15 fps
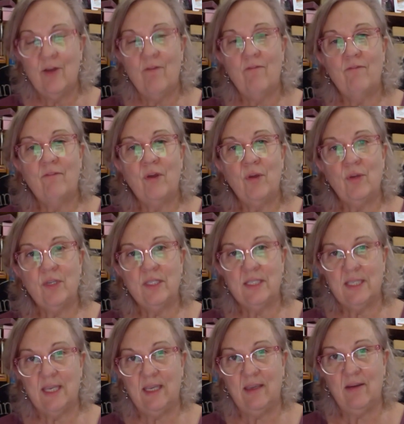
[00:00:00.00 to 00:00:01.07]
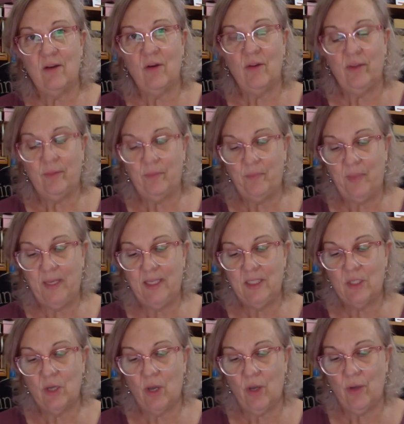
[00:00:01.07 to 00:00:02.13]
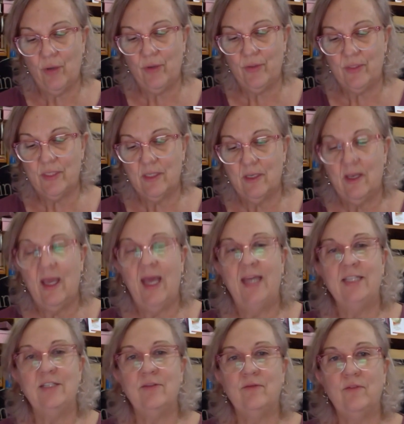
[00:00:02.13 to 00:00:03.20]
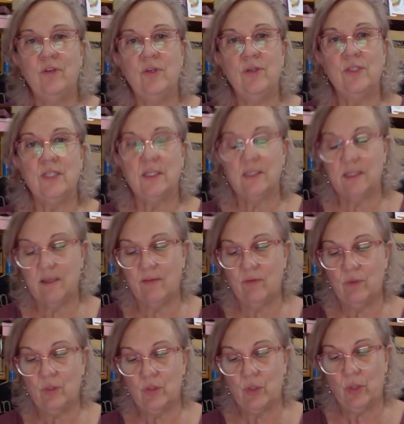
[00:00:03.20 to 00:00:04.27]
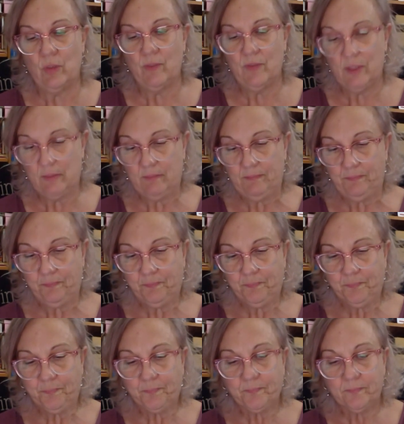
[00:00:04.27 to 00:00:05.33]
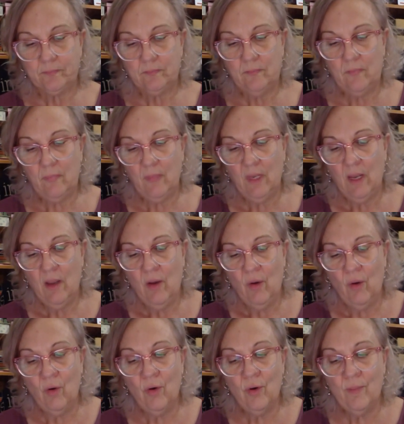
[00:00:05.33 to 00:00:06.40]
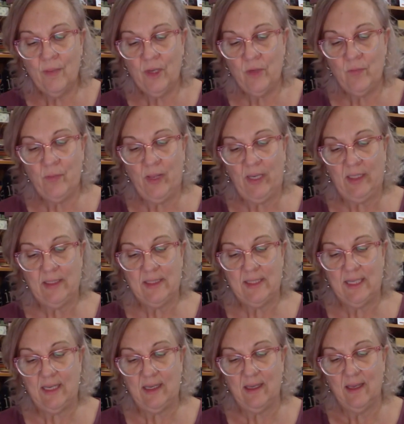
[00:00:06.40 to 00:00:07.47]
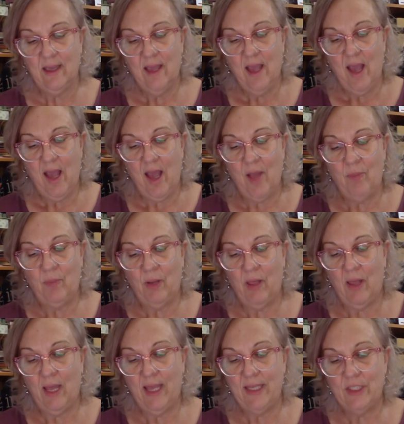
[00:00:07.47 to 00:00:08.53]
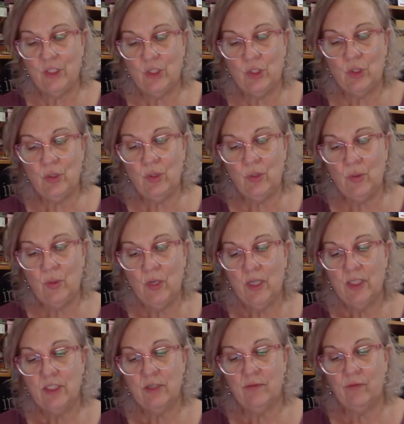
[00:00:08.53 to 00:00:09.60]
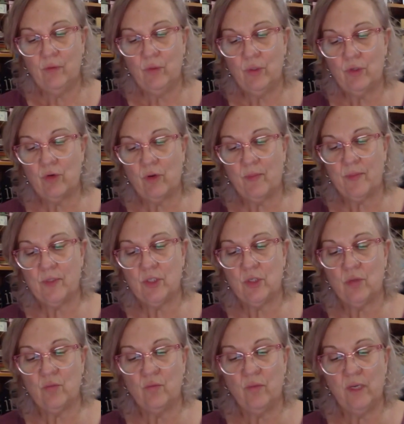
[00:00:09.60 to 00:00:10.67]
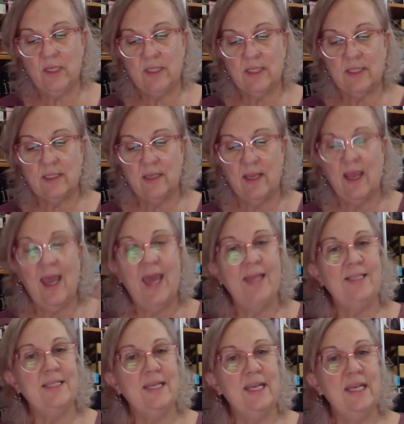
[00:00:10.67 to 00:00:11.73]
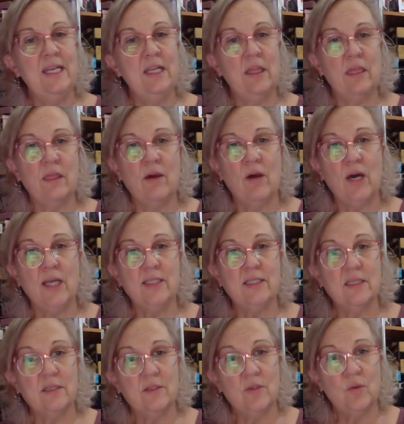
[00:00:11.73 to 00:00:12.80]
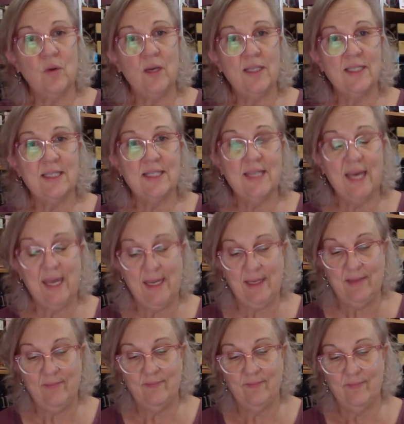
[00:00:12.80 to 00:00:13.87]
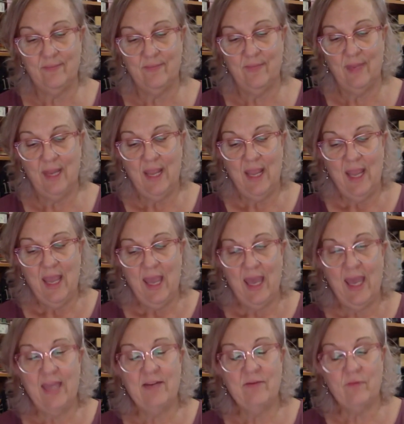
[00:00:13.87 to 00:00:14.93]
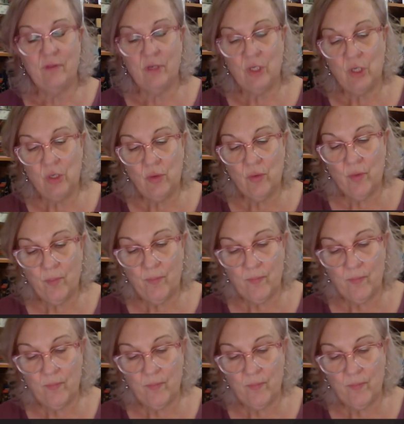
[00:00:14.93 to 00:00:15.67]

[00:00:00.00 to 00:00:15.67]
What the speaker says: focusing on the big toes, and diffuse several drops. Hormone balancing, apply 2 to 4 drops to wrists and inner thighs twice a day. And for neuropathy,